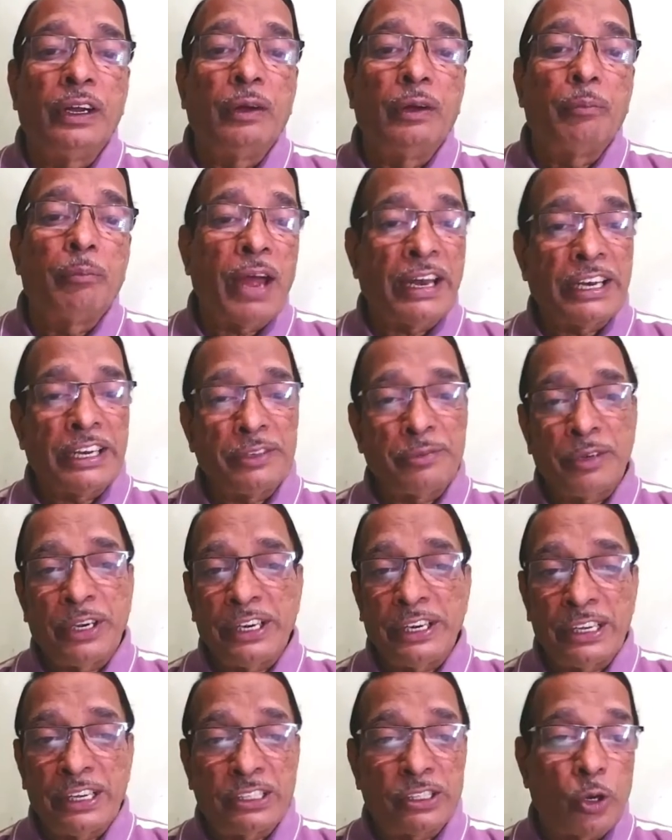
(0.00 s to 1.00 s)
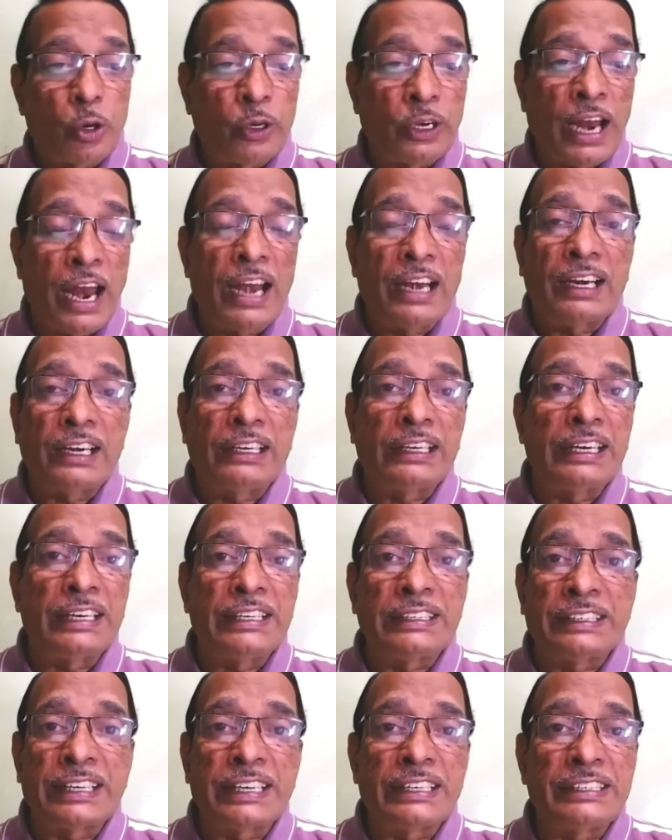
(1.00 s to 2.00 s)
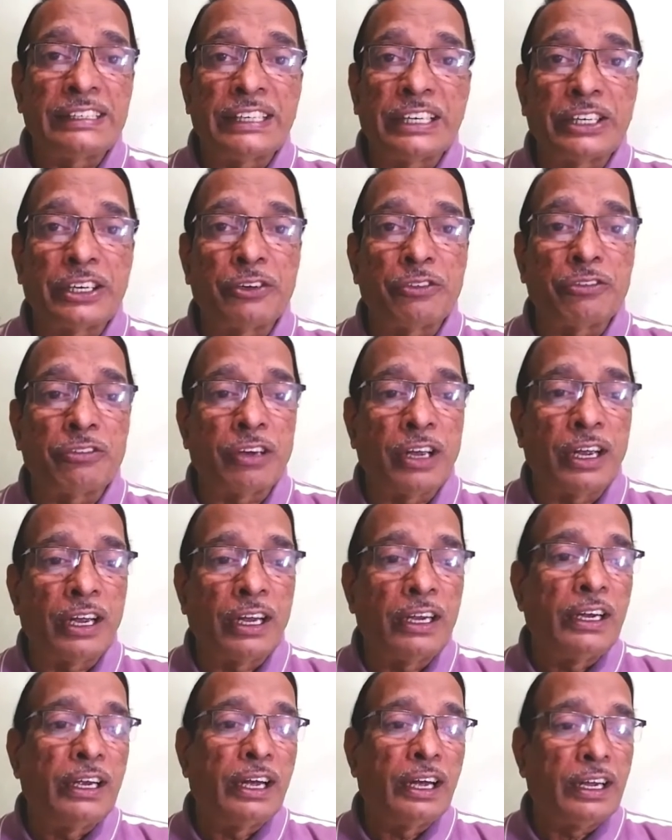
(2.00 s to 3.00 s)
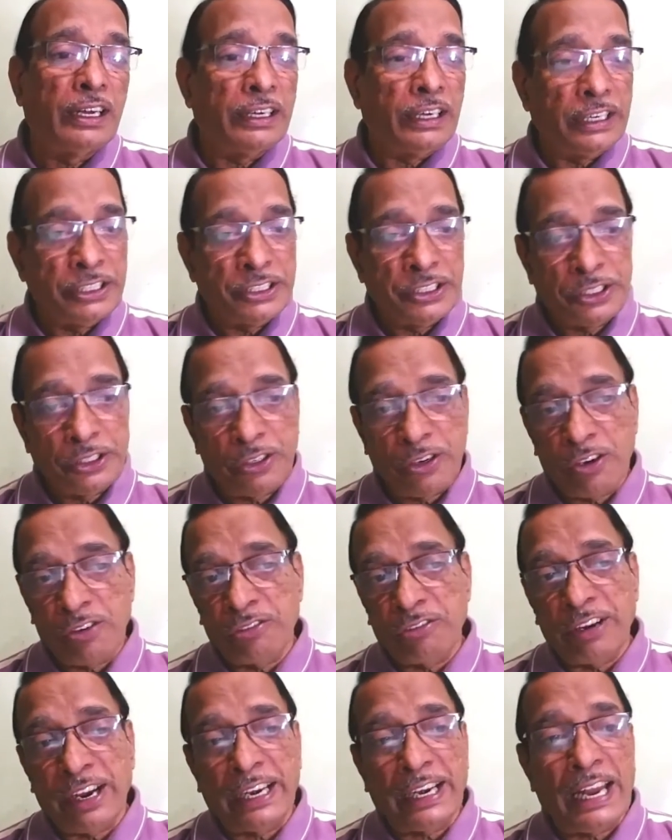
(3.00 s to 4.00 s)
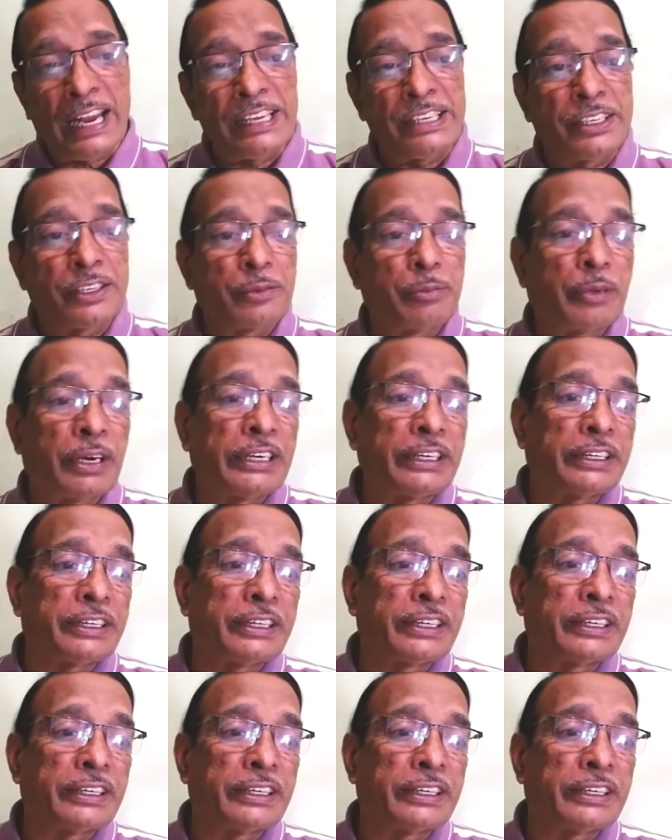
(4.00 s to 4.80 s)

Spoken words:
Management does not handle the sensitive issue of finance, but